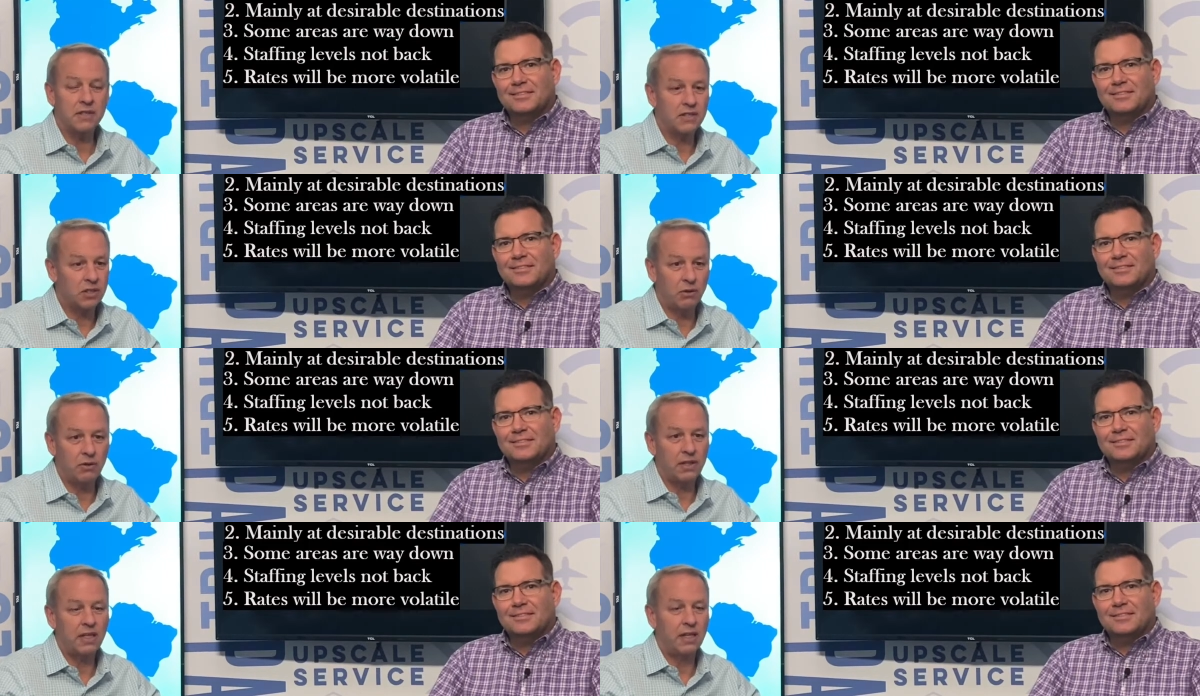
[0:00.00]
Speaker 1: And so
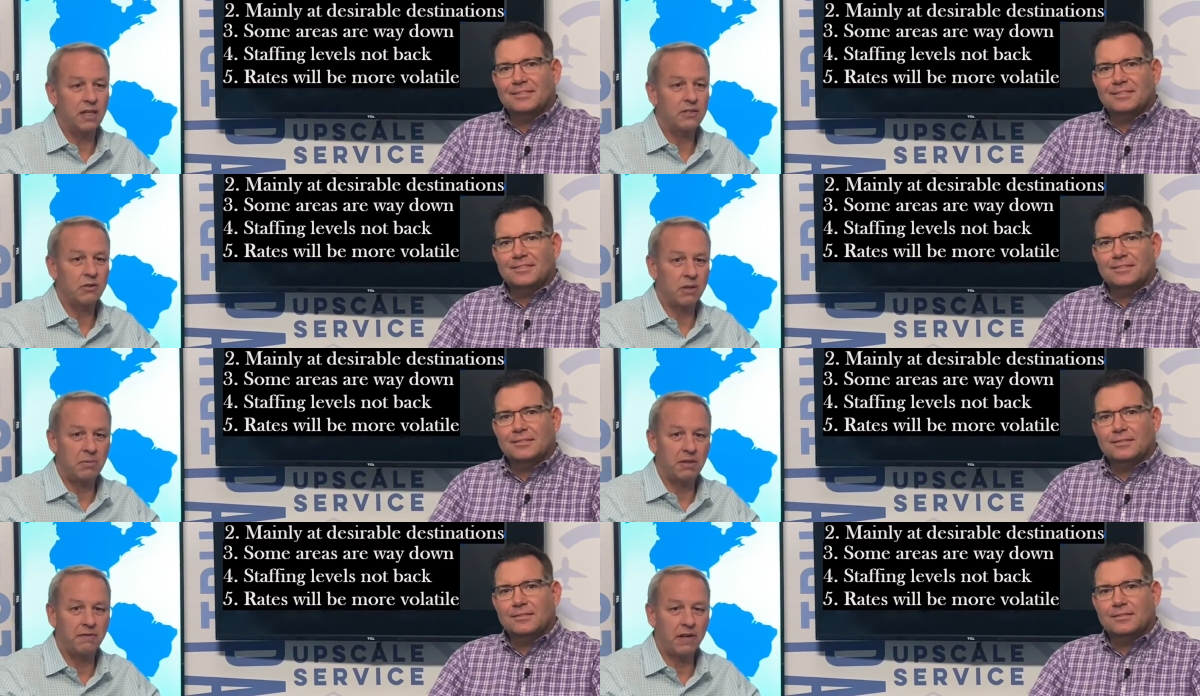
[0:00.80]
again, it's going to
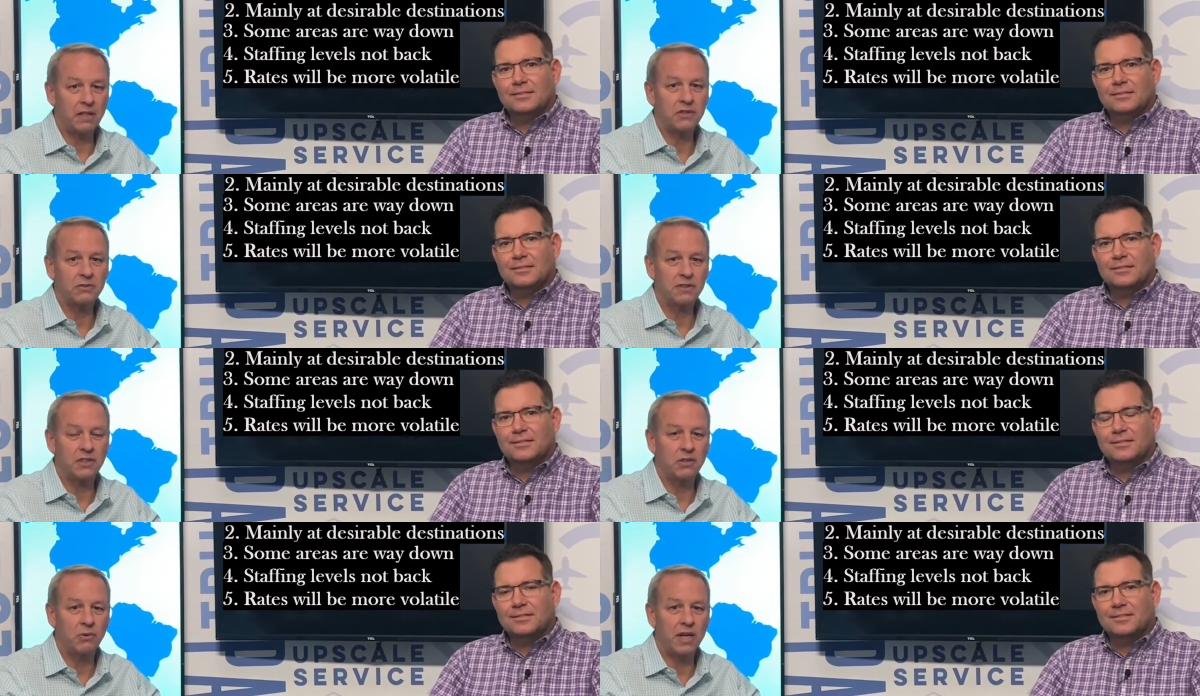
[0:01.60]
be a volatile
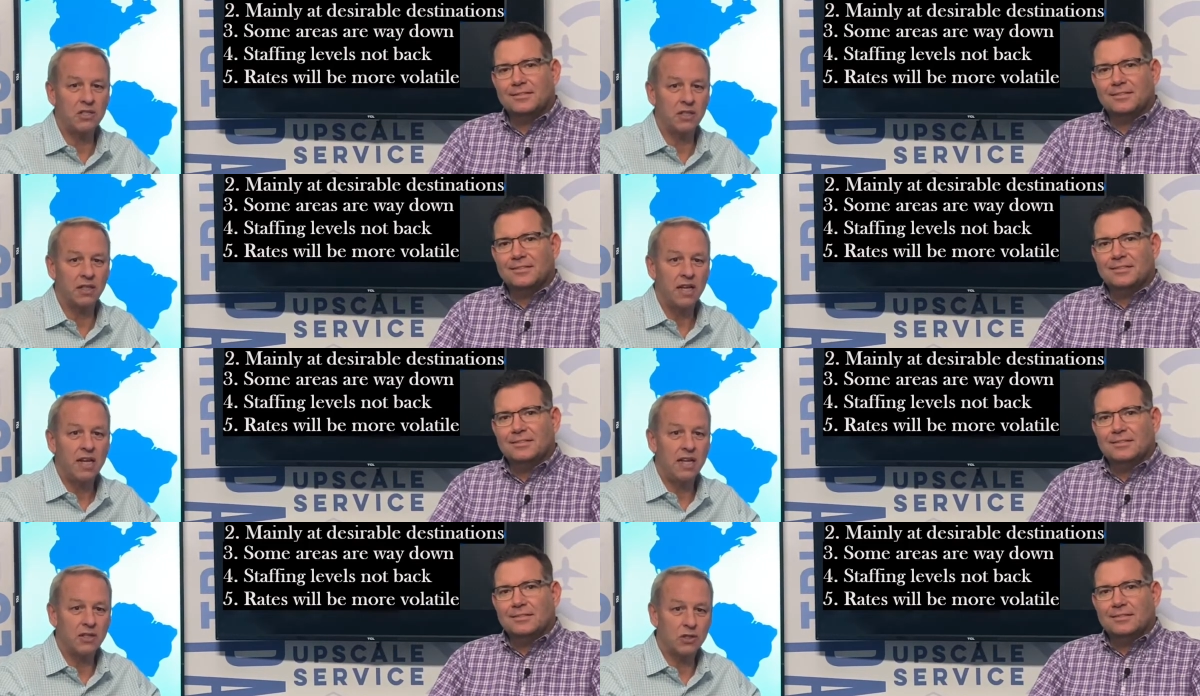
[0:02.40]
situation
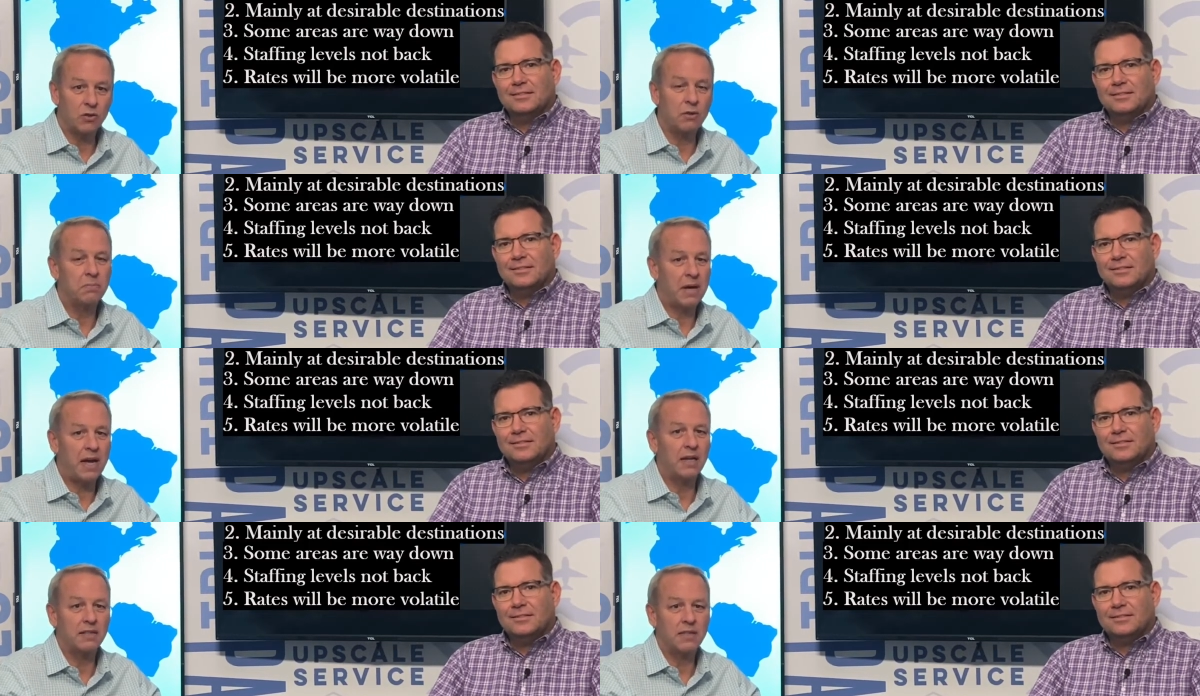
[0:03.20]
in certain
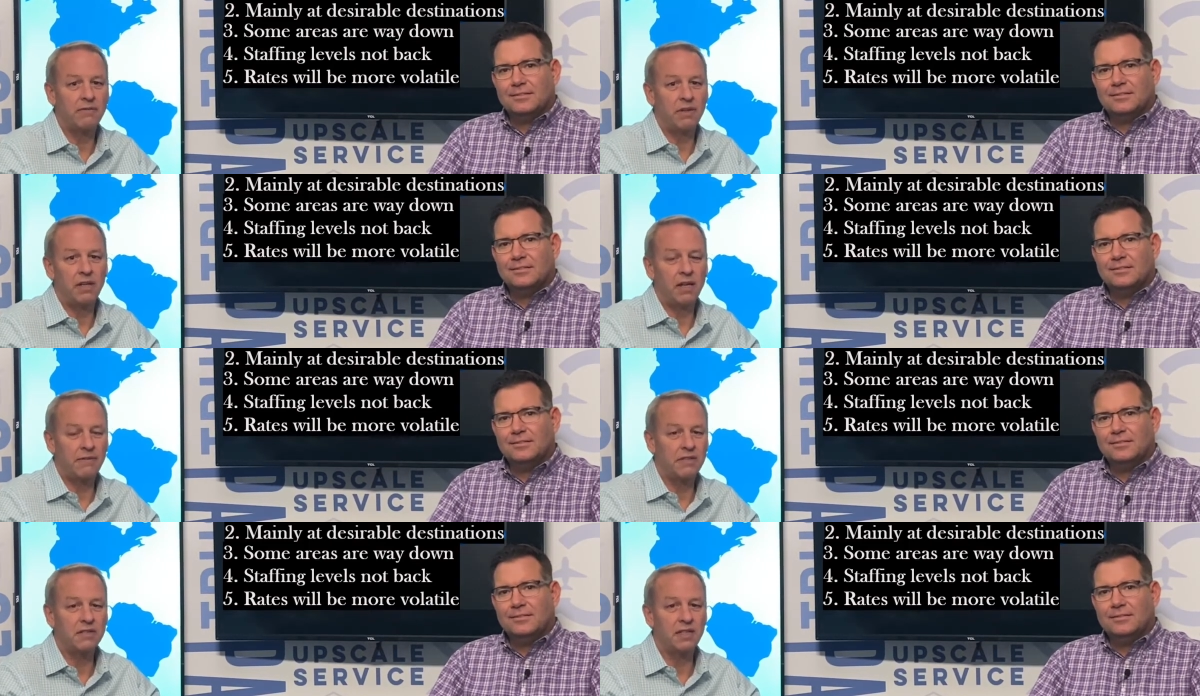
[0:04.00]
pockets of
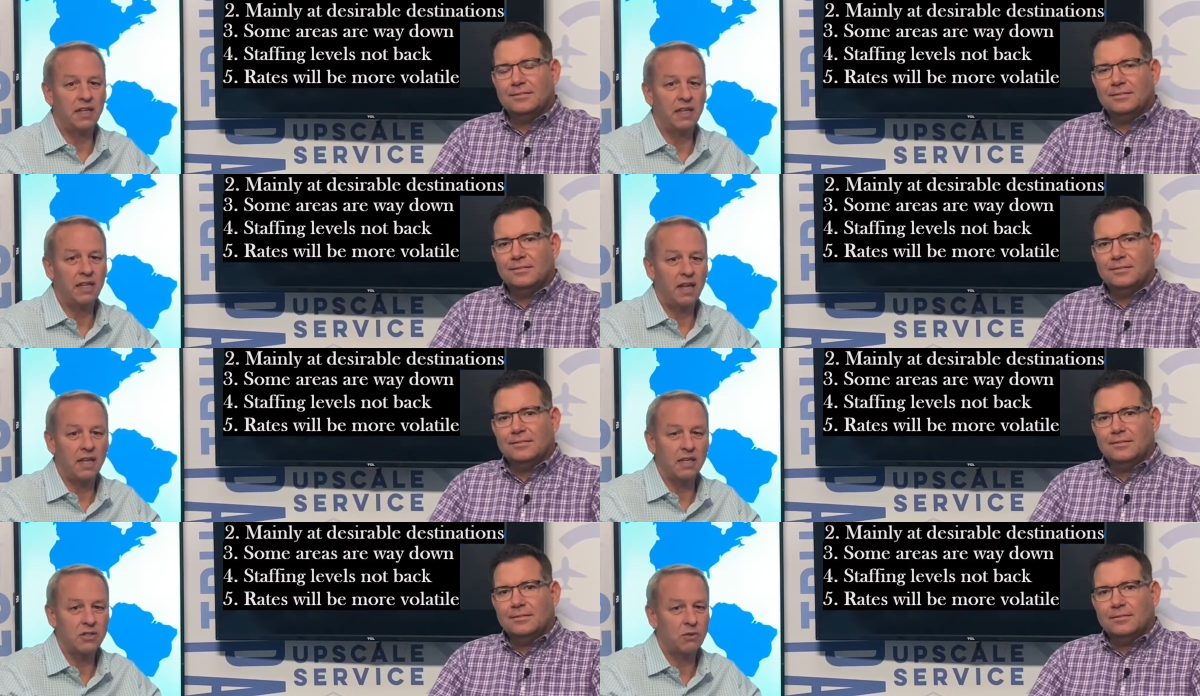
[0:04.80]
the city
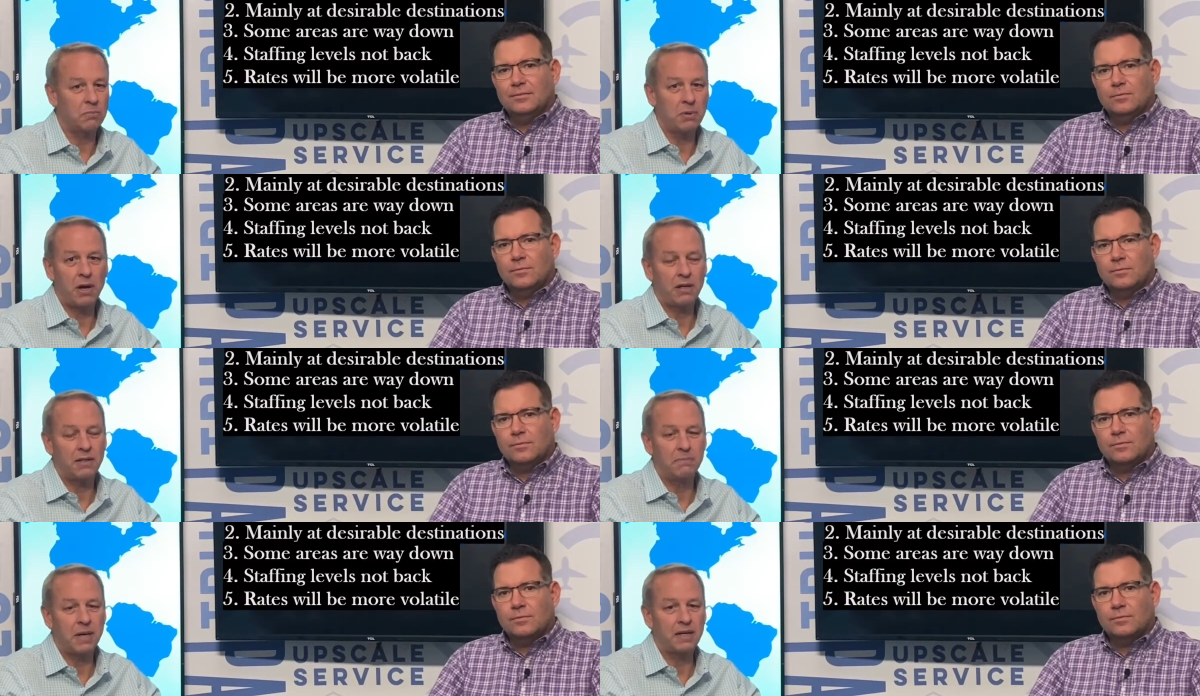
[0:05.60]
and certain
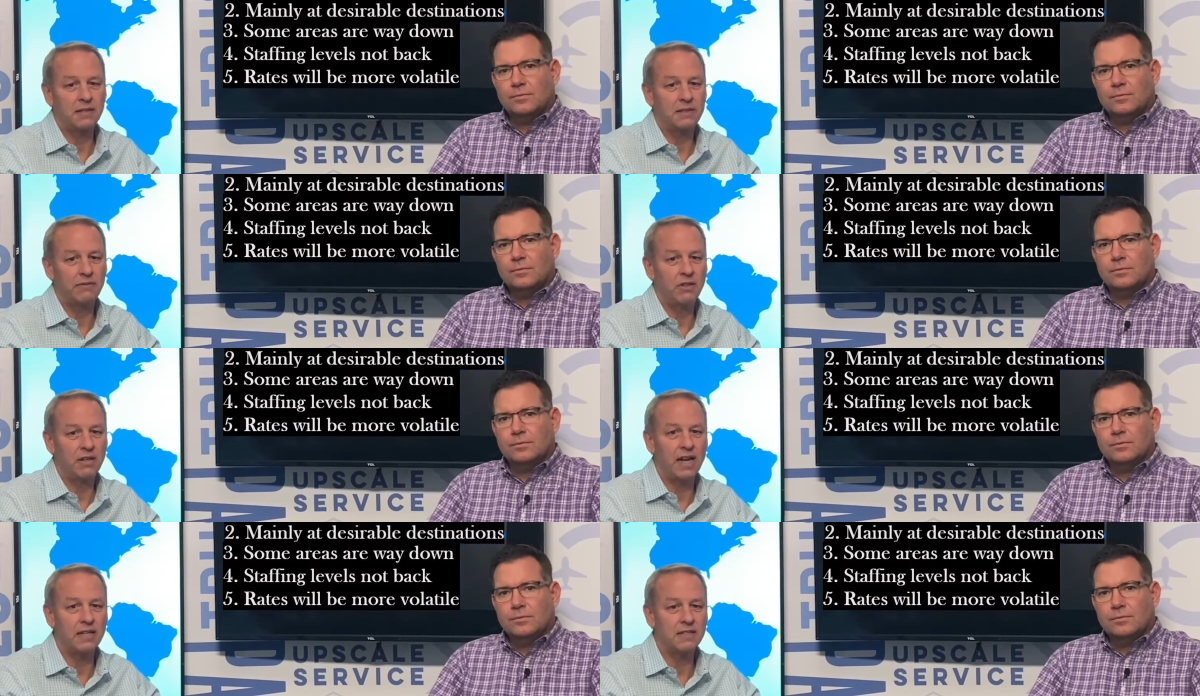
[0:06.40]
pockets of the
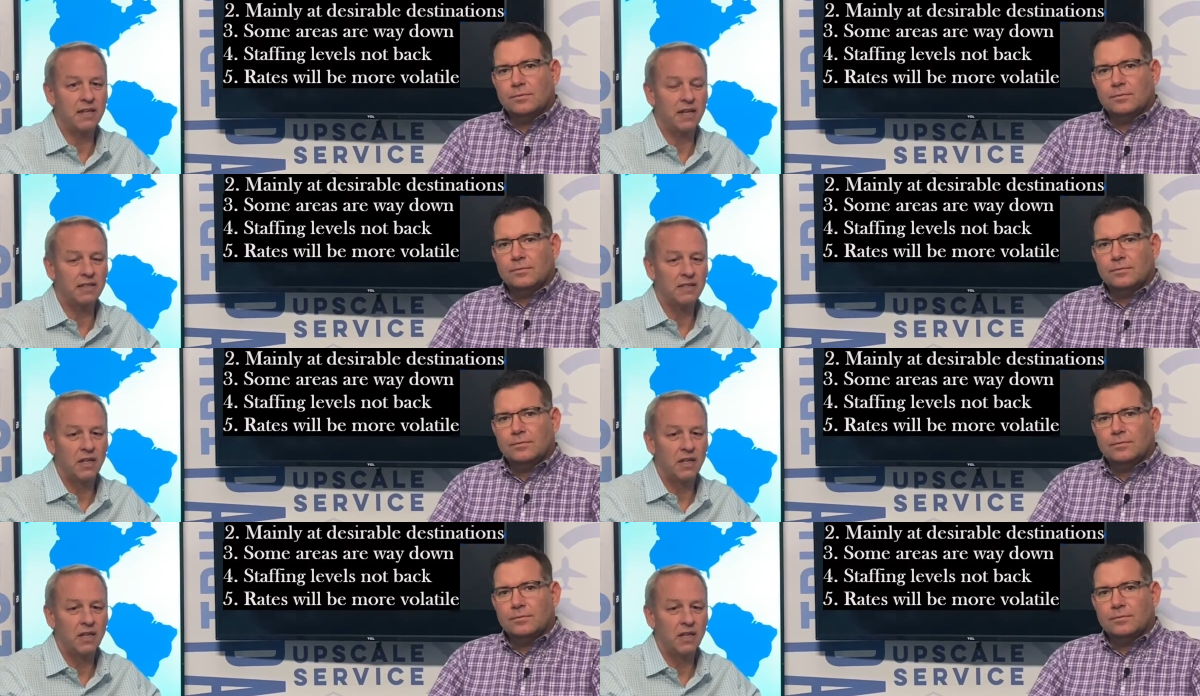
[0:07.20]
United States,